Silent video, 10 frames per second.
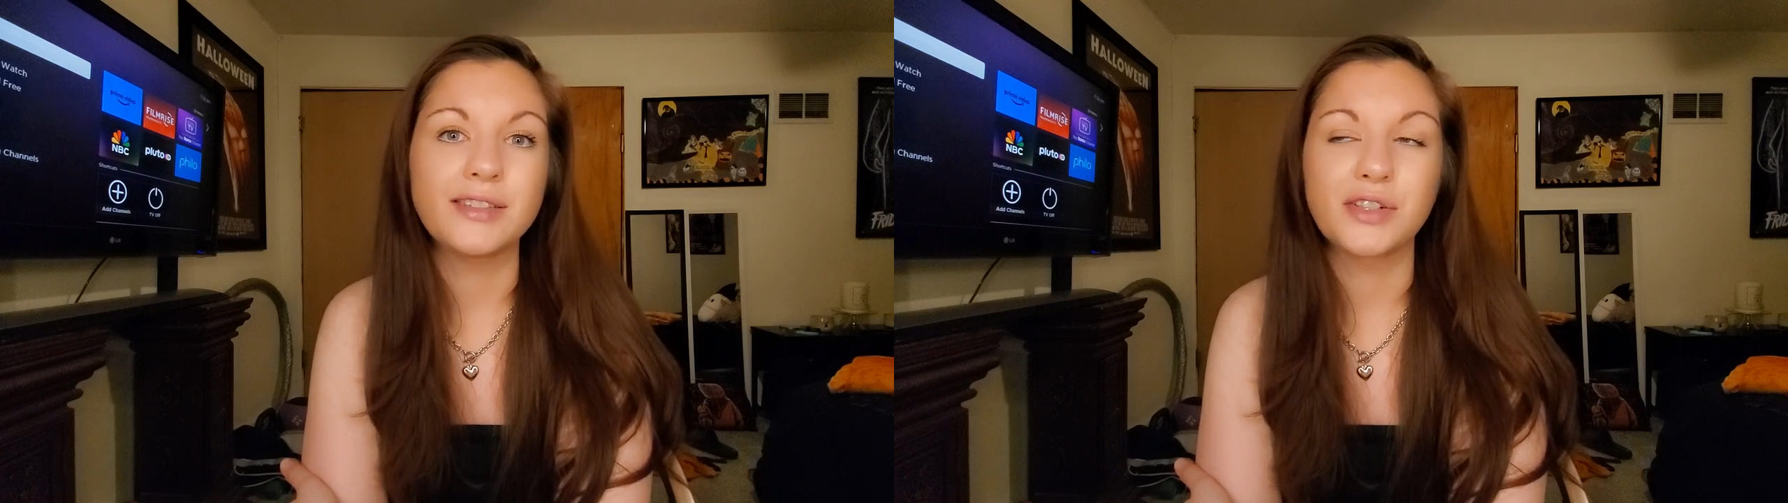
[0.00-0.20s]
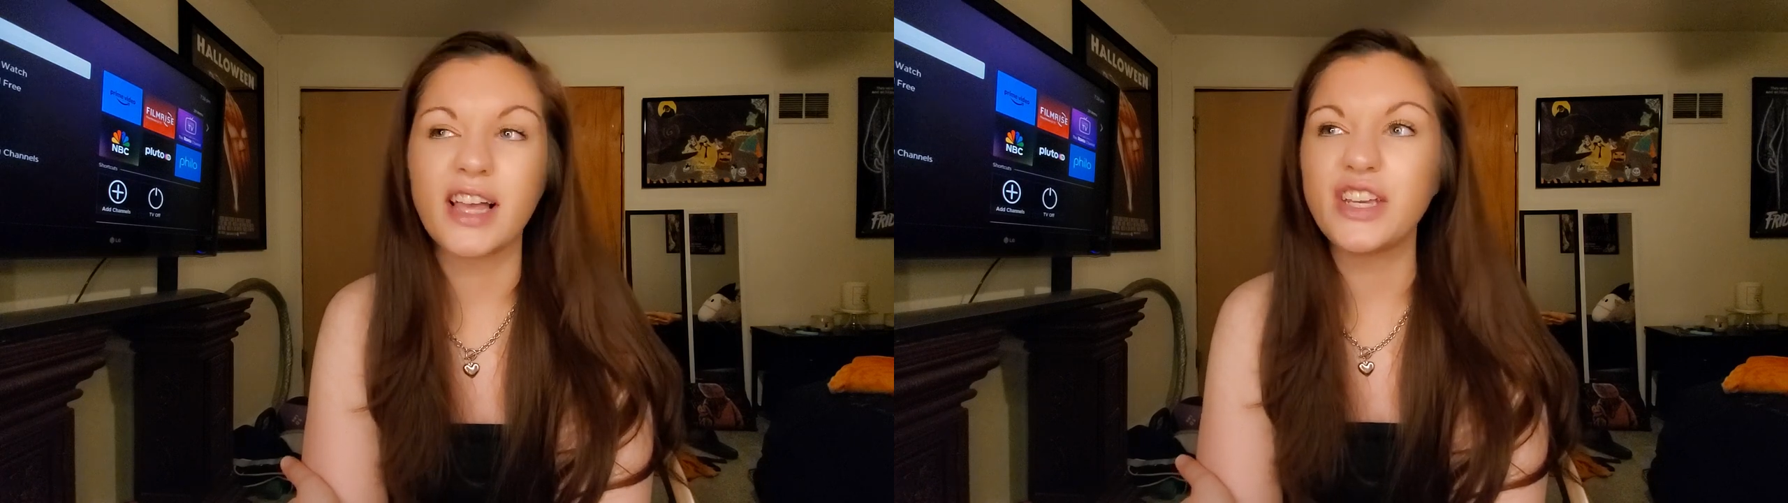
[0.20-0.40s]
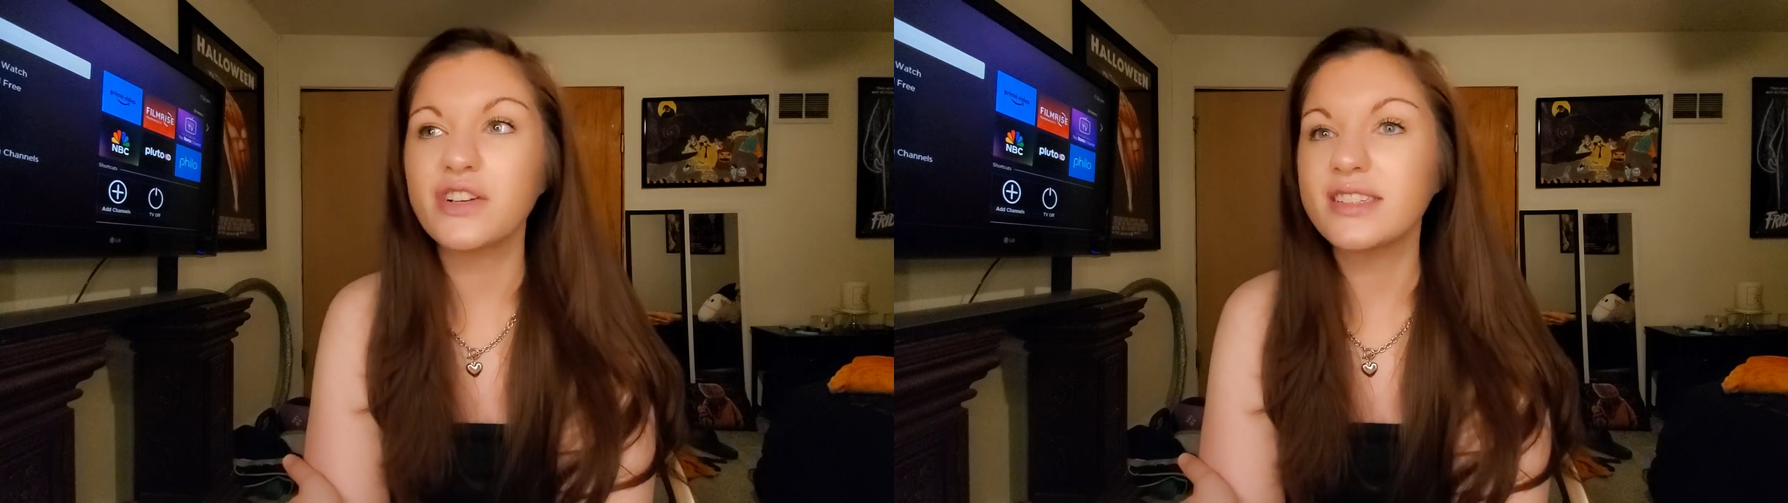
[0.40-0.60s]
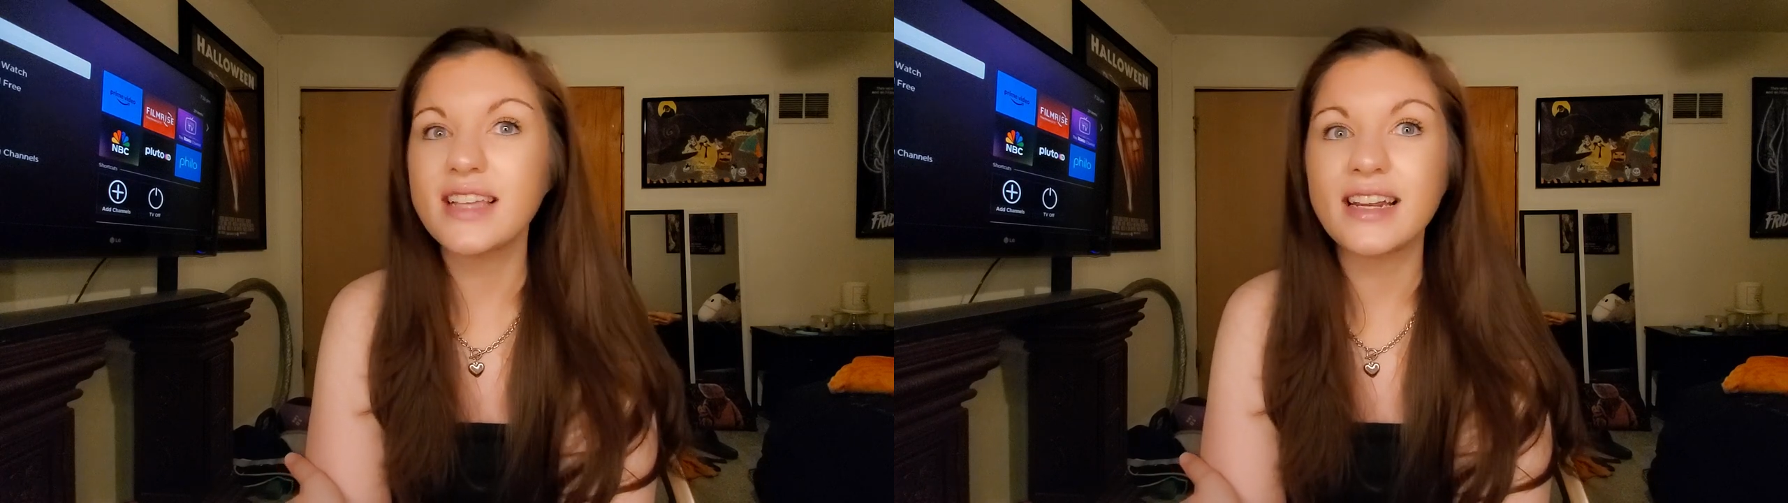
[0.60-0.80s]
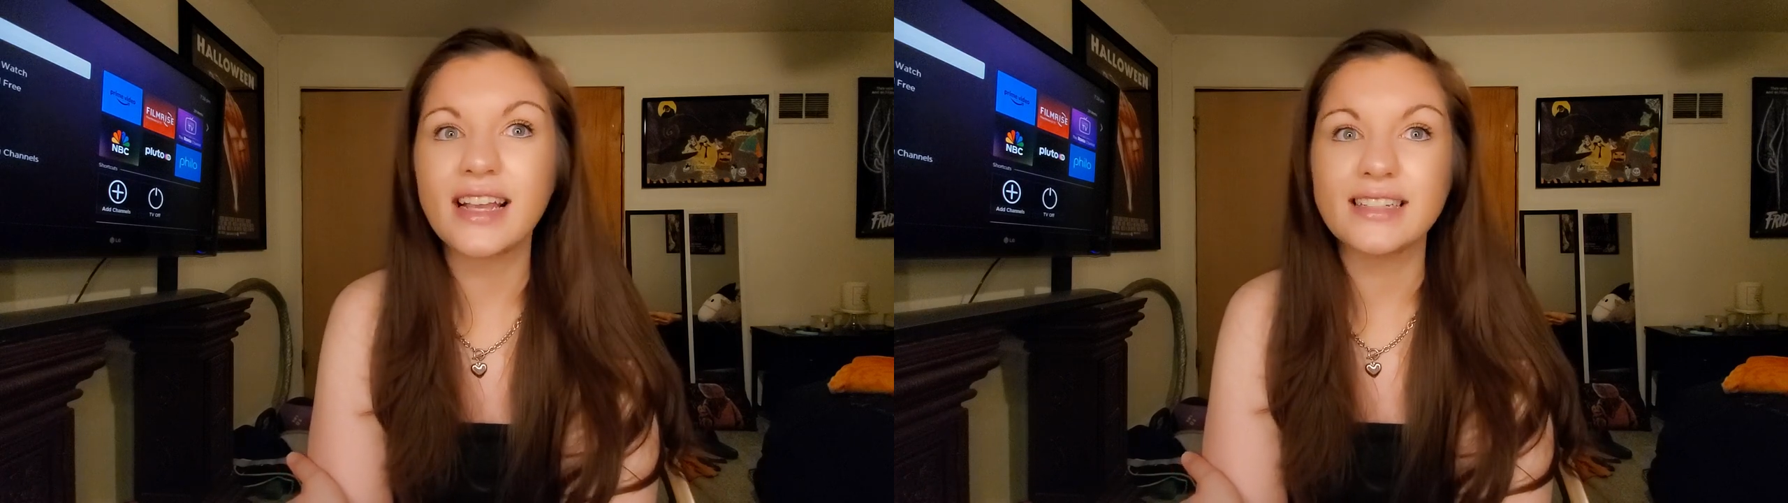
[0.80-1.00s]
They're like, you're
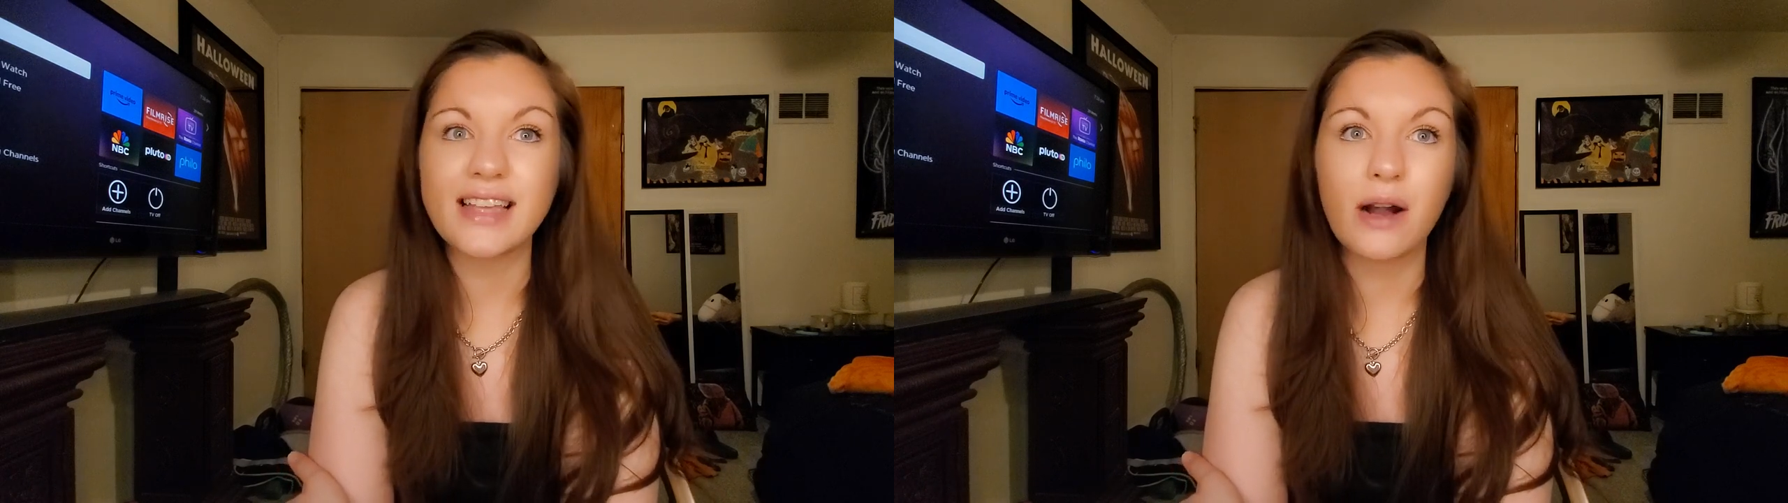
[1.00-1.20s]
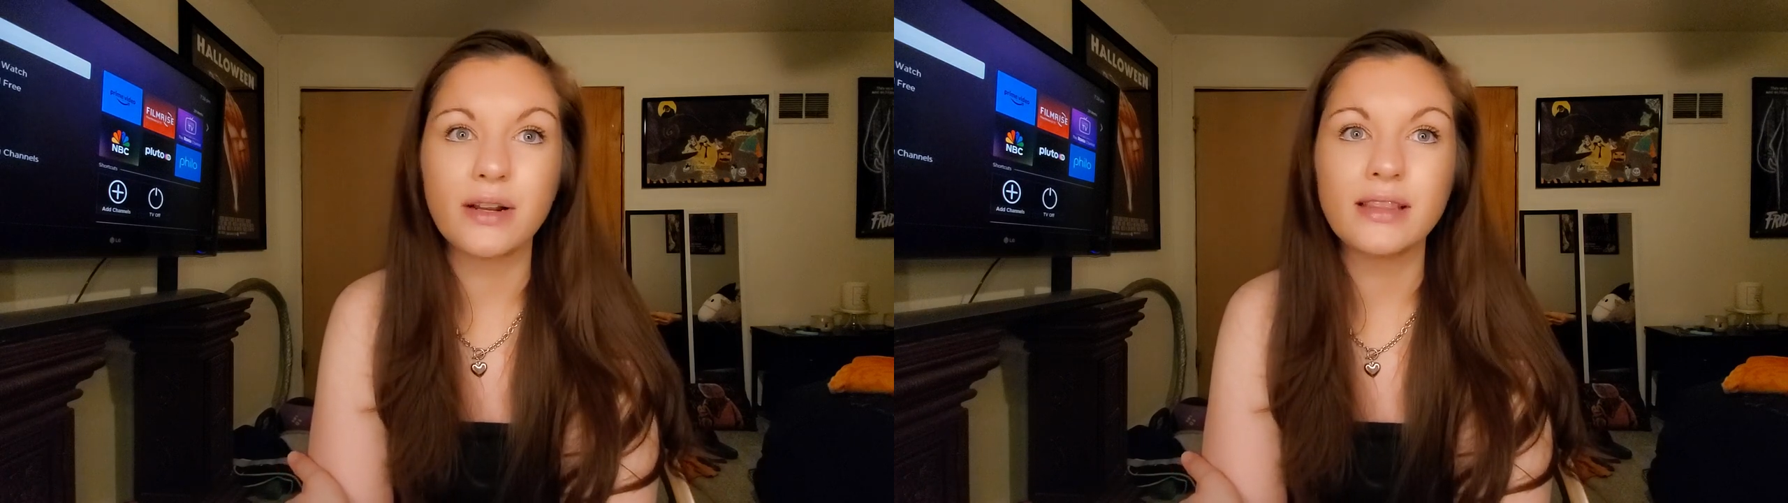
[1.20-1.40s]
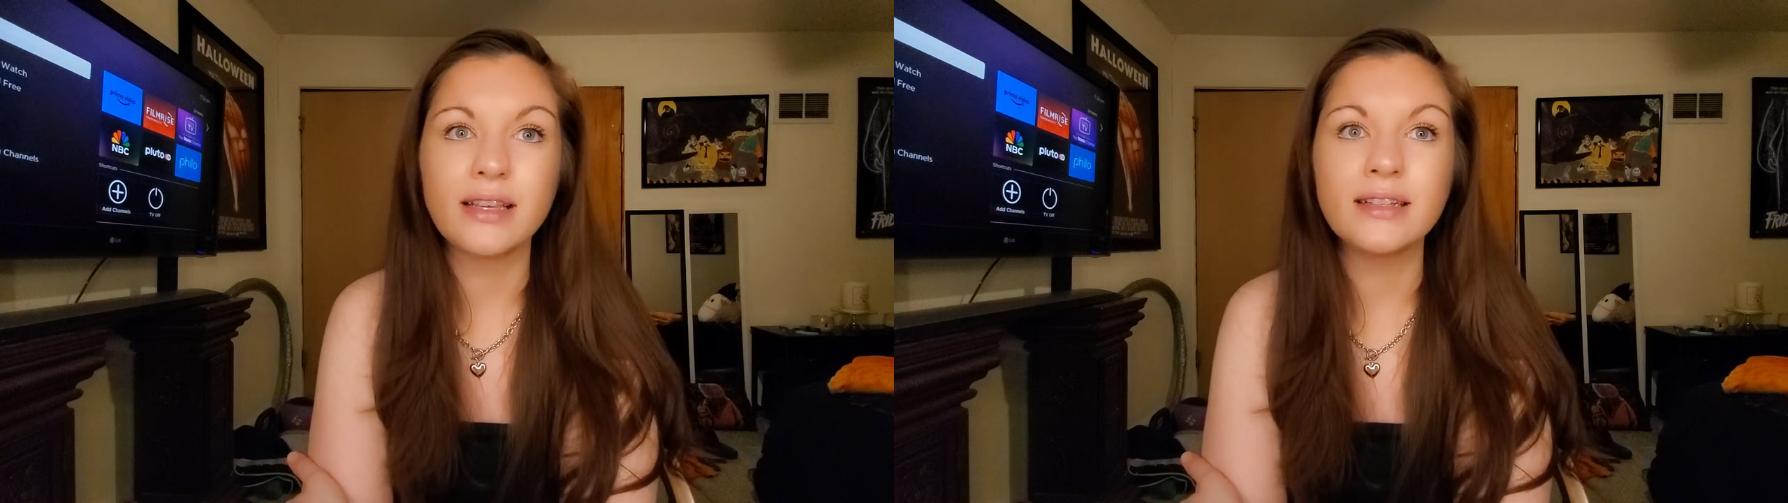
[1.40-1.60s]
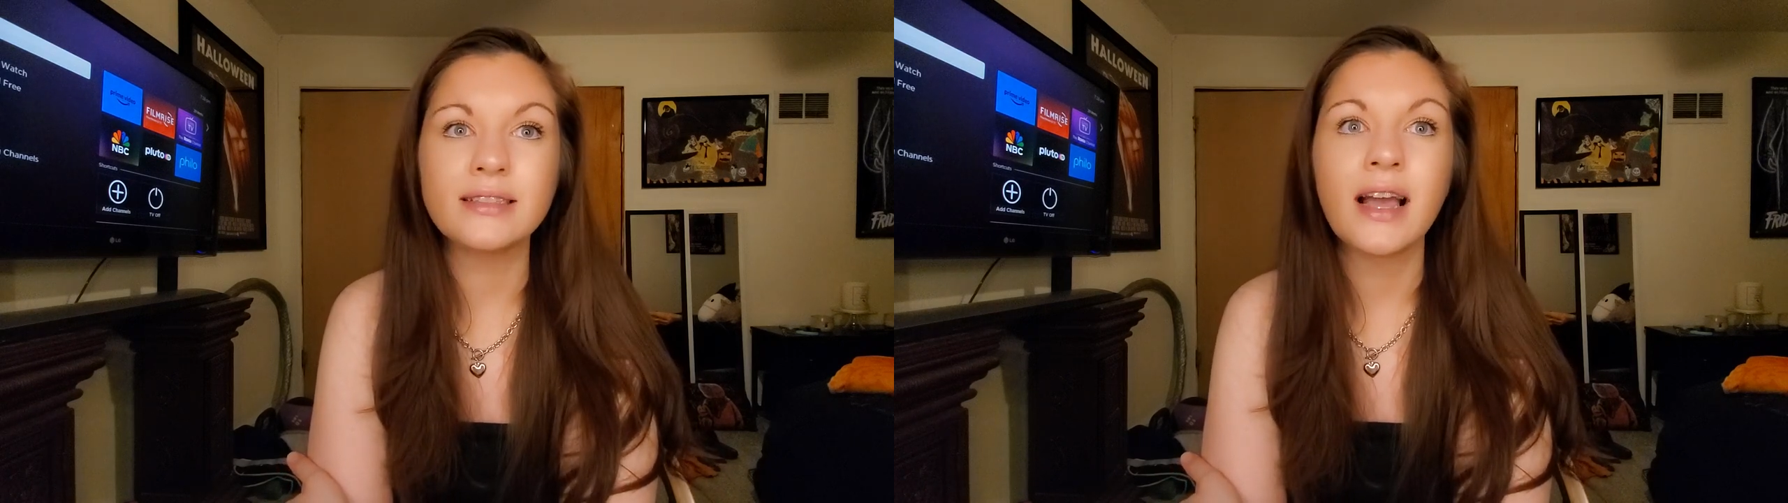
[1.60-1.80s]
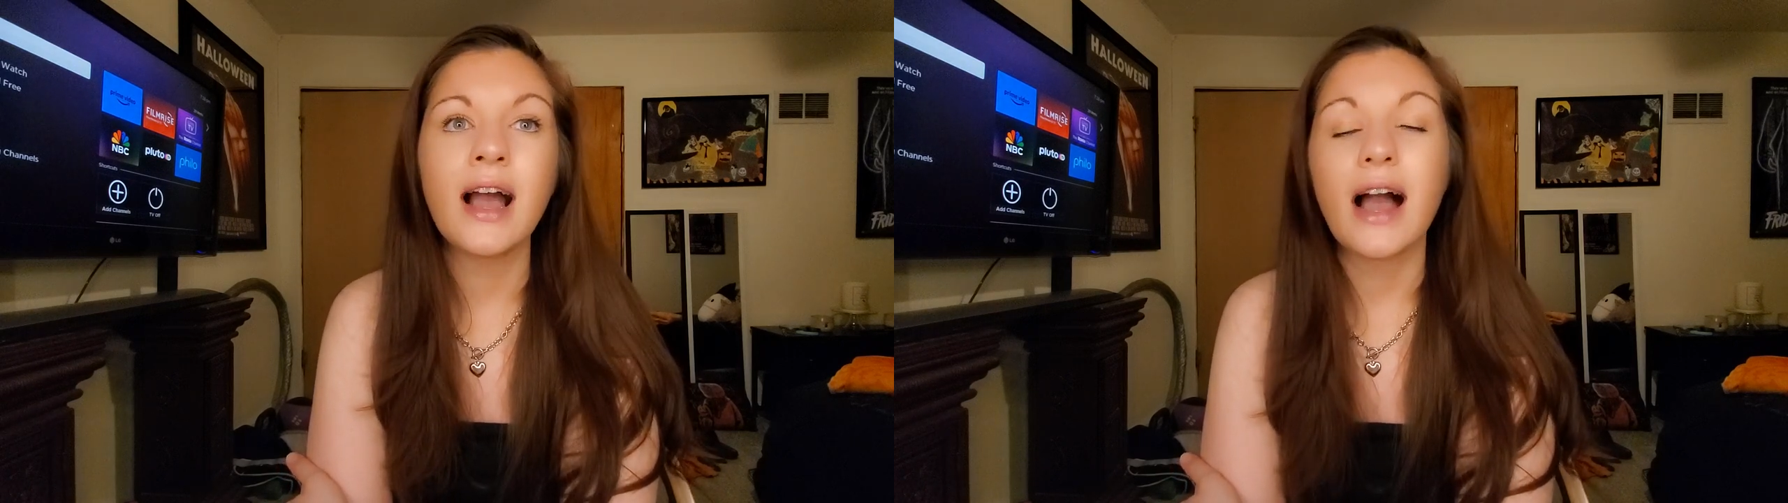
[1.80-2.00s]
sending us out in this.